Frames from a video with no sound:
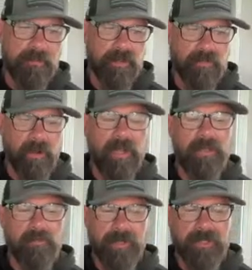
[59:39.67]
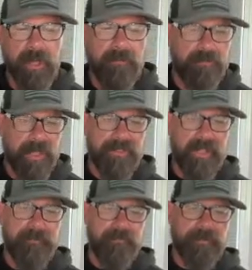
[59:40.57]
we run, we jump. That's
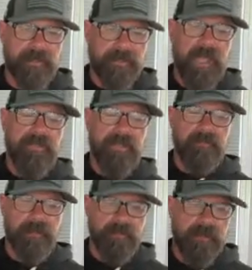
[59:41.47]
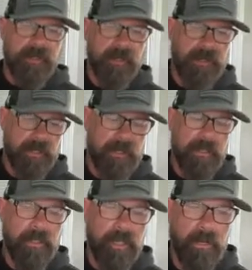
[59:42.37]
it. That simple.
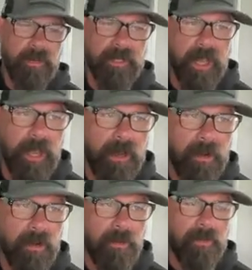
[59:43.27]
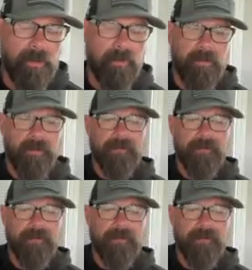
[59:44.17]
There we go.